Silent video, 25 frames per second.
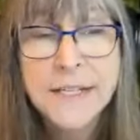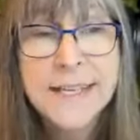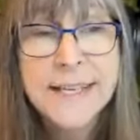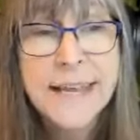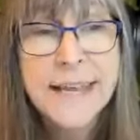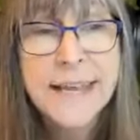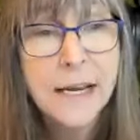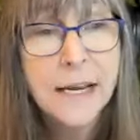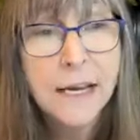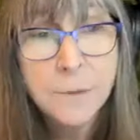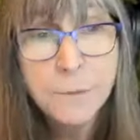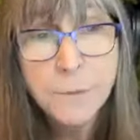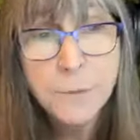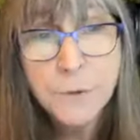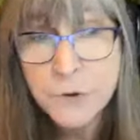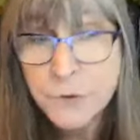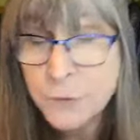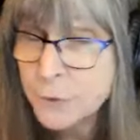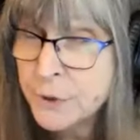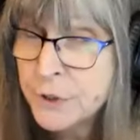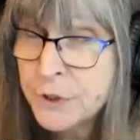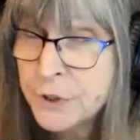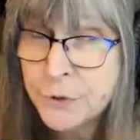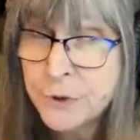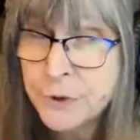that come with
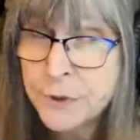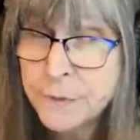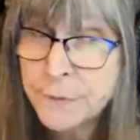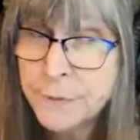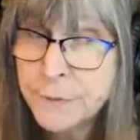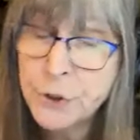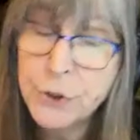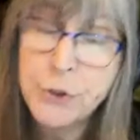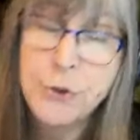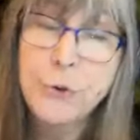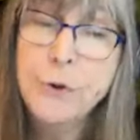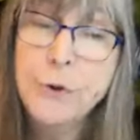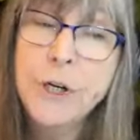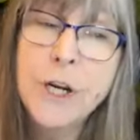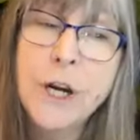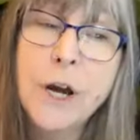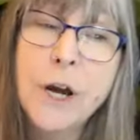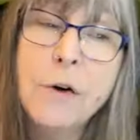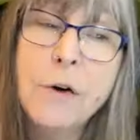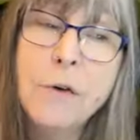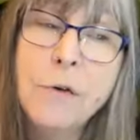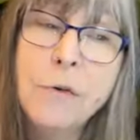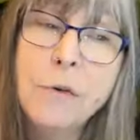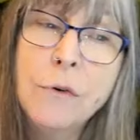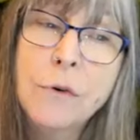Restream Studio?